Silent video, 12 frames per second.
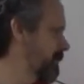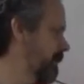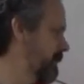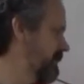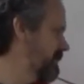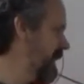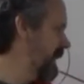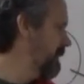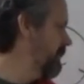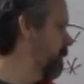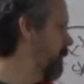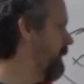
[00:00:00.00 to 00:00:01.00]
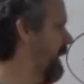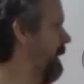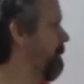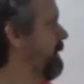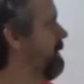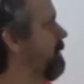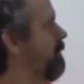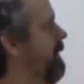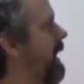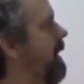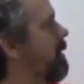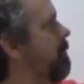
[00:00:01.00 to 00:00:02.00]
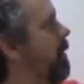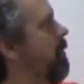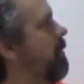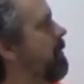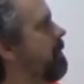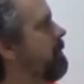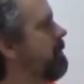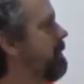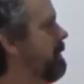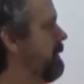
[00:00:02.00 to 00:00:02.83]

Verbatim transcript: of exactly what happened to the fire poker,